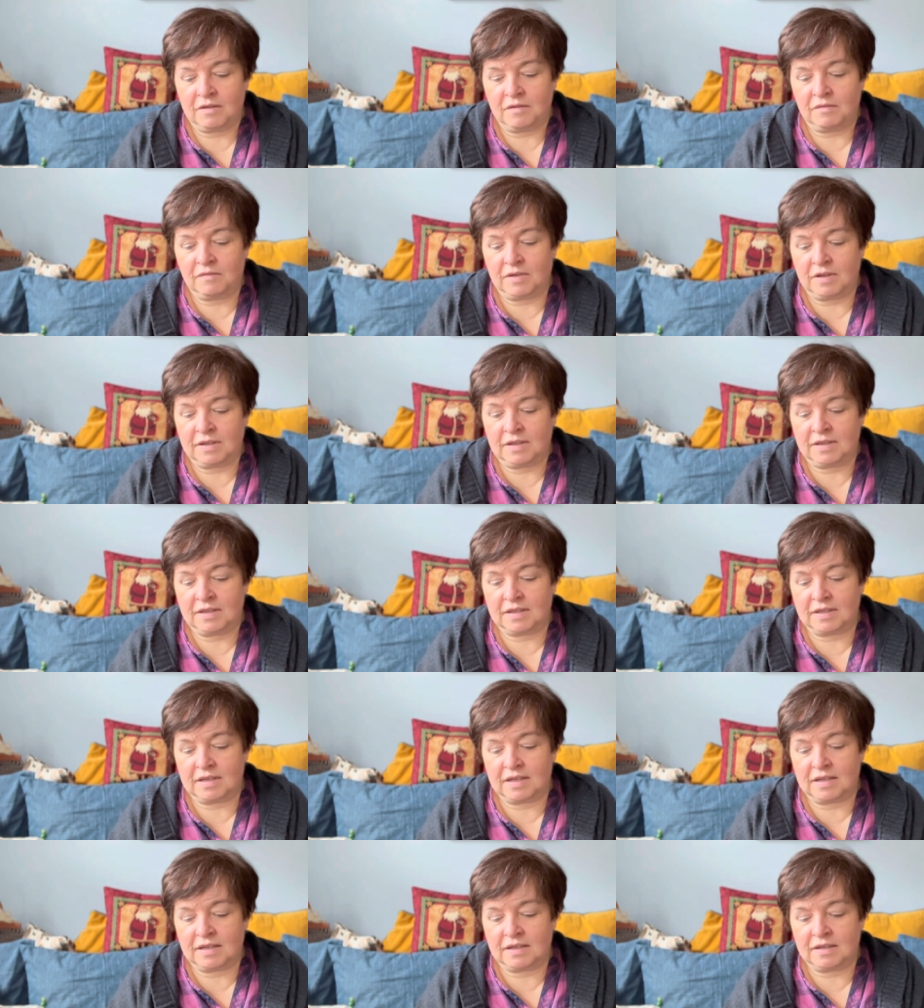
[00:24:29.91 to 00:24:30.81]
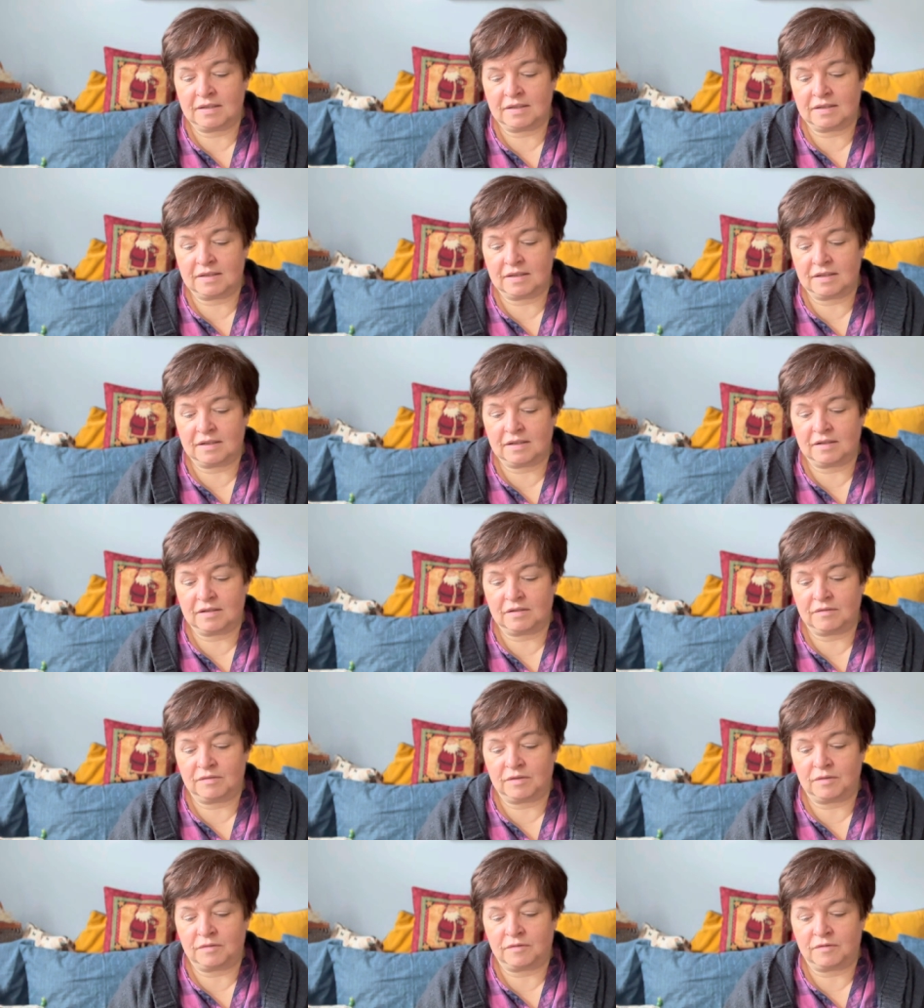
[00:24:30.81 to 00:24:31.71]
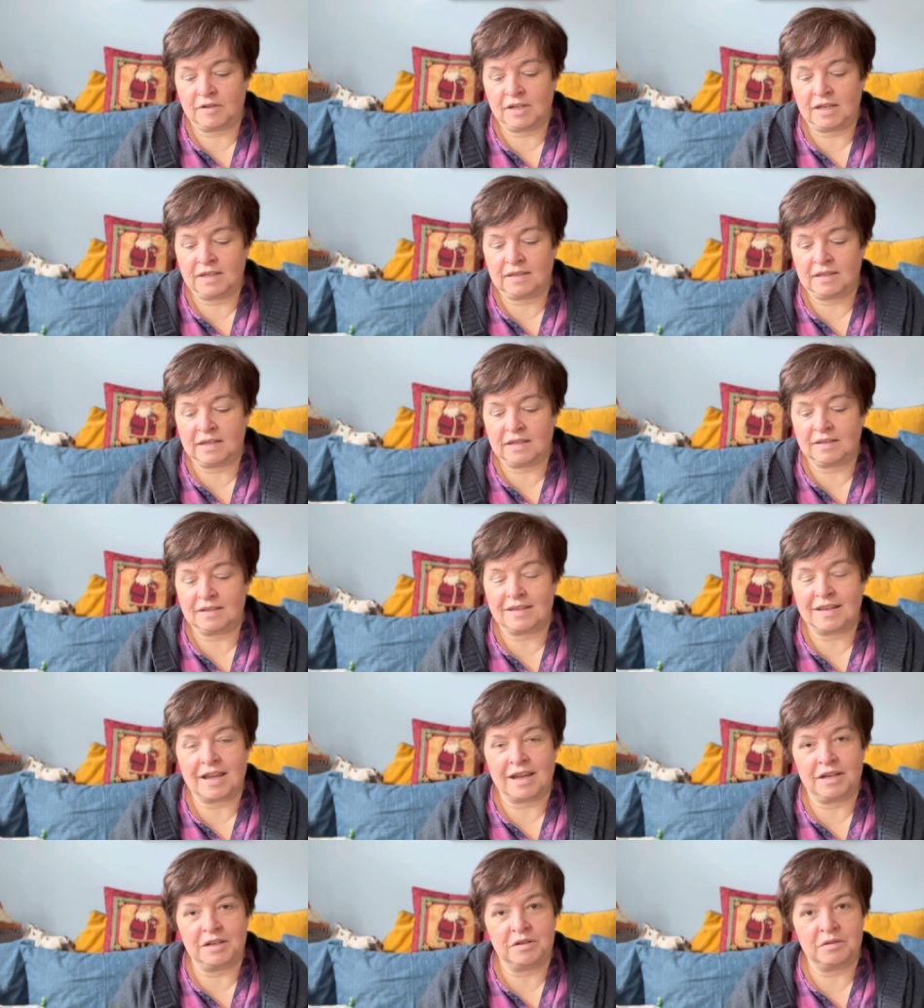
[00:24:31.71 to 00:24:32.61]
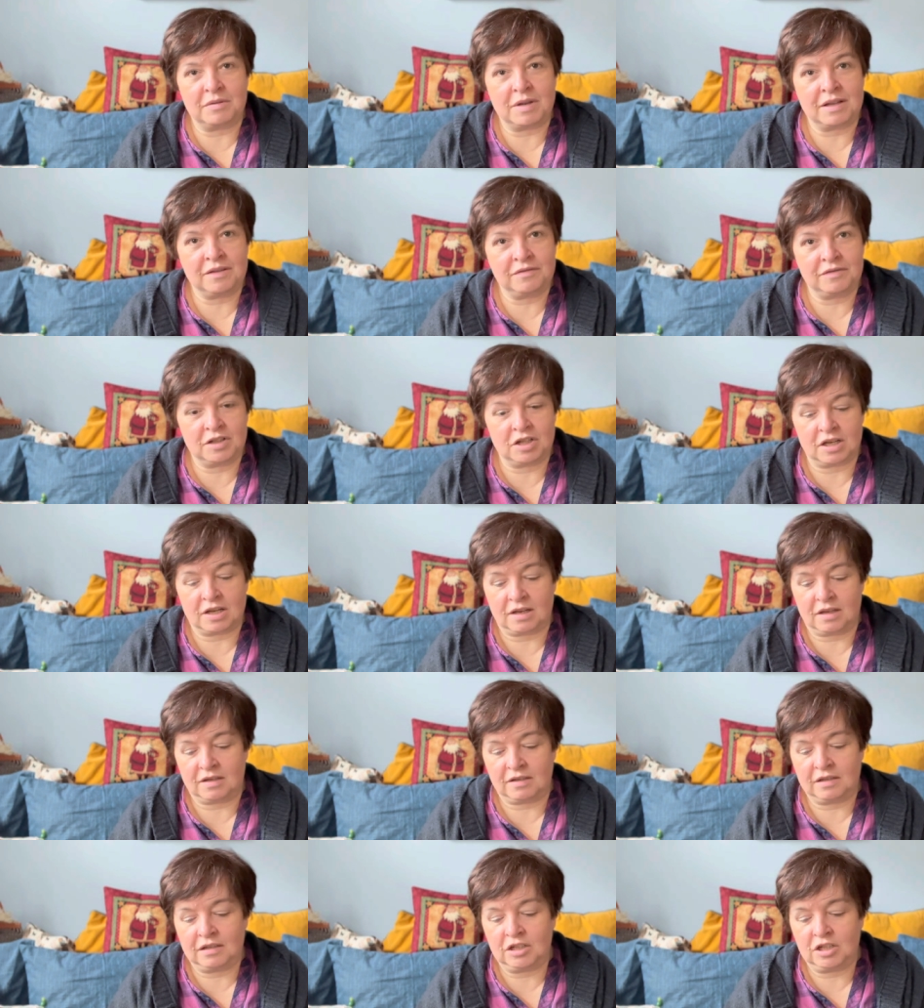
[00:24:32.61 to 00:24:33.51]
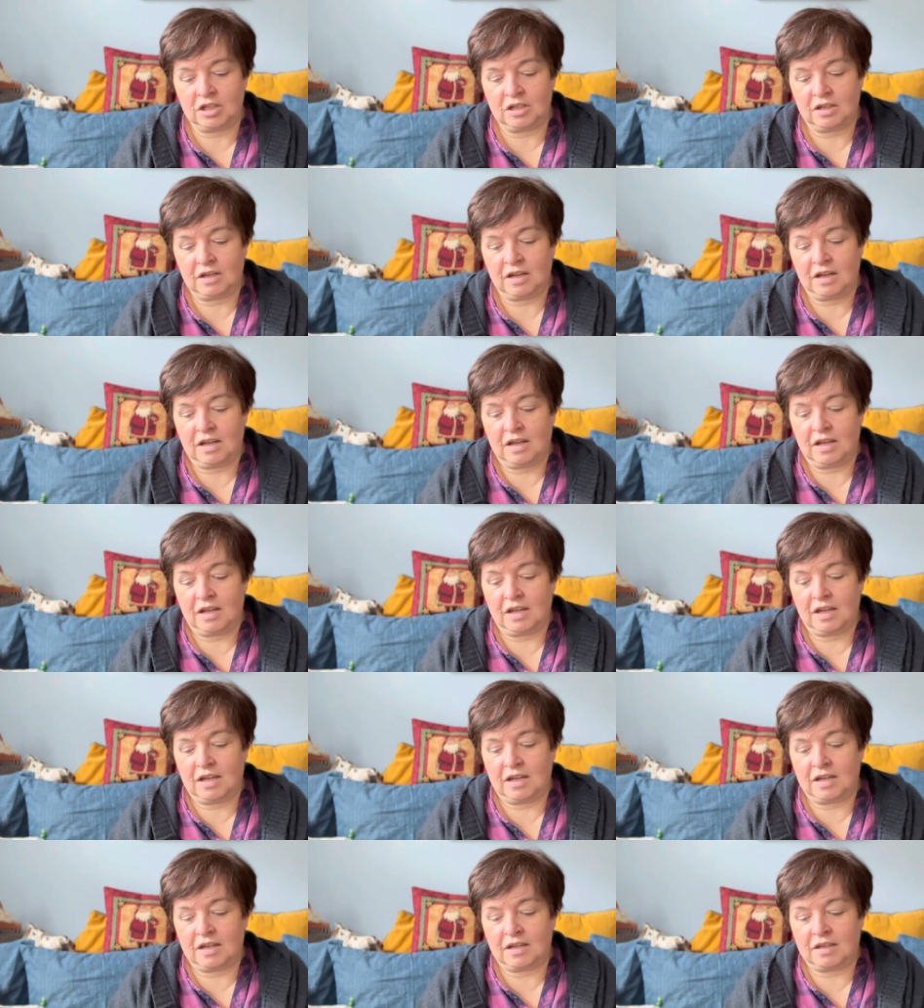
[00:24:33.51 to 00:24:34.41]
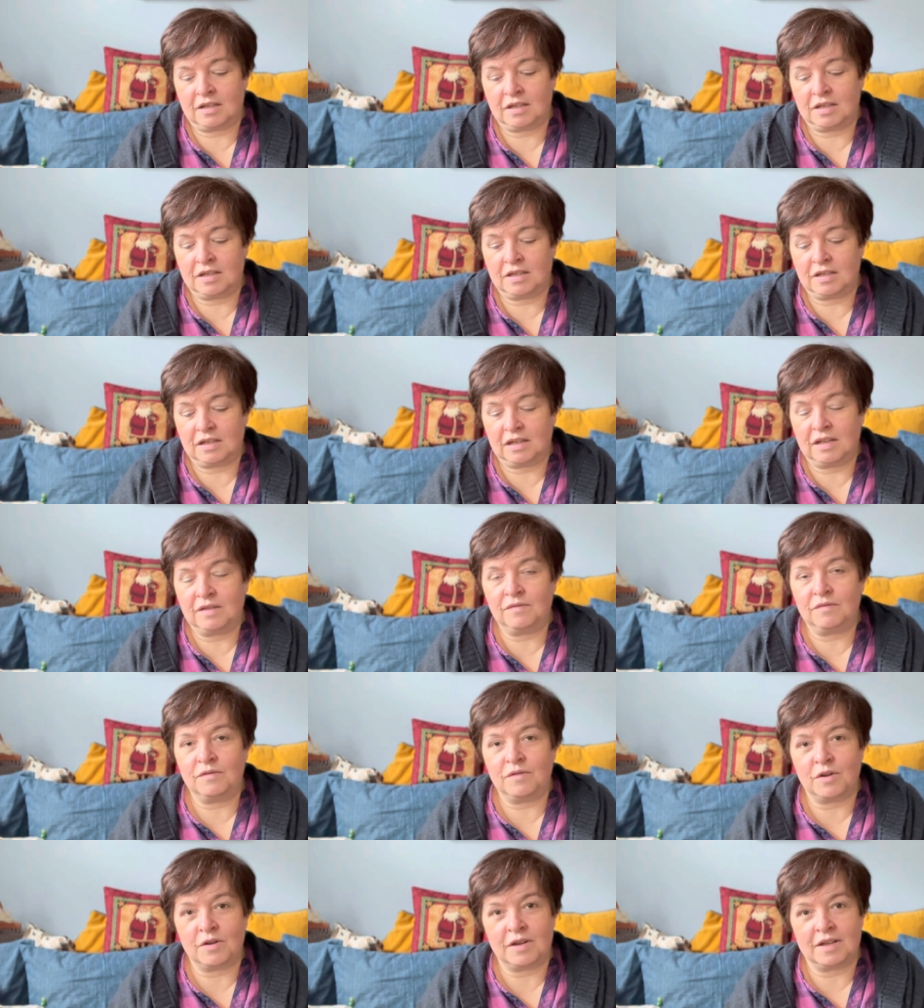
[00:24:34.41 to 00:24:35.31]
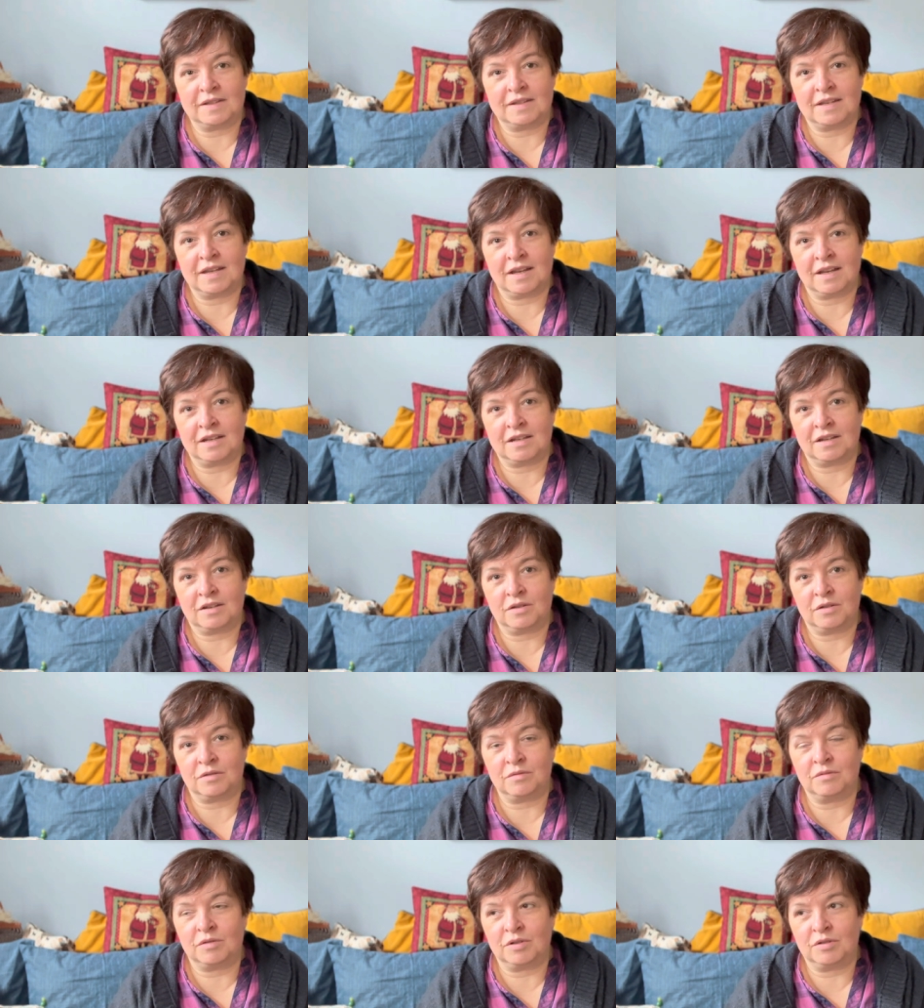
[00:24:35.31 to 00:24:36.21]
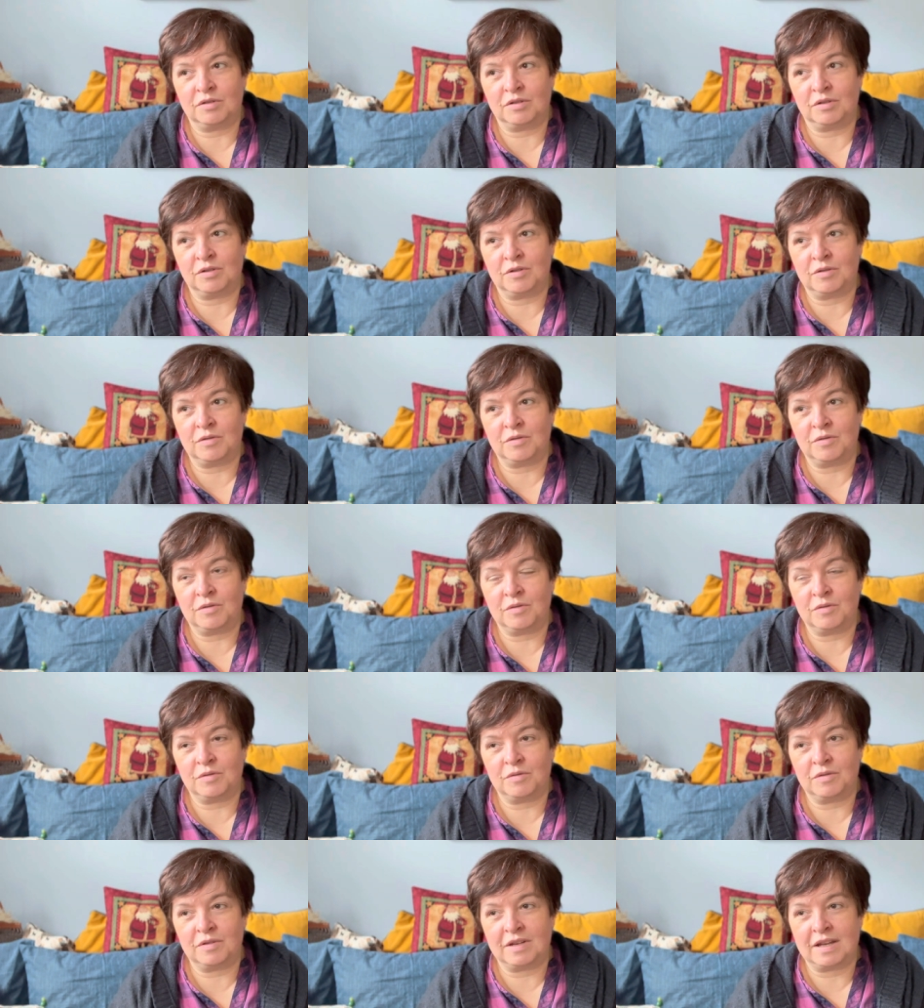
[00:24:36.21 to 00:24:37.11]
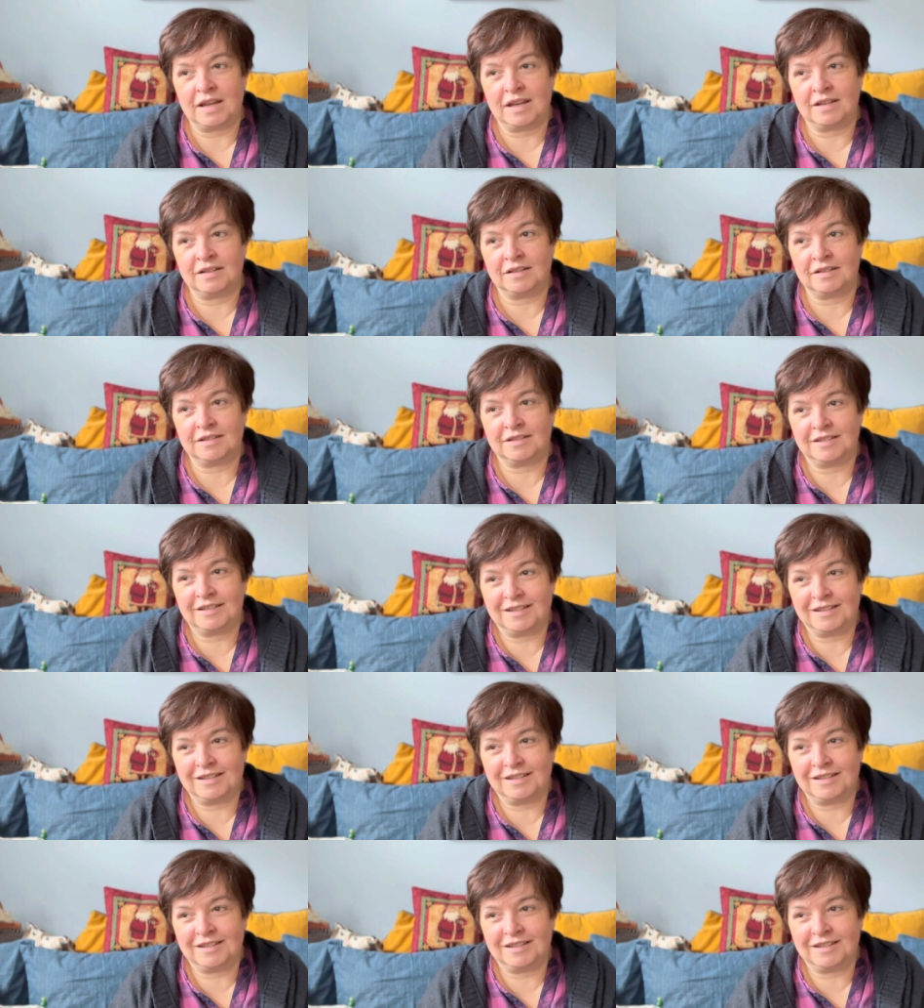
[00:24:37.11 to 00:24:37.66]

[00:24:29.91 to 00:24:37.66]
This is the free 6-9-12 challenge, and even though I said I don't want to nail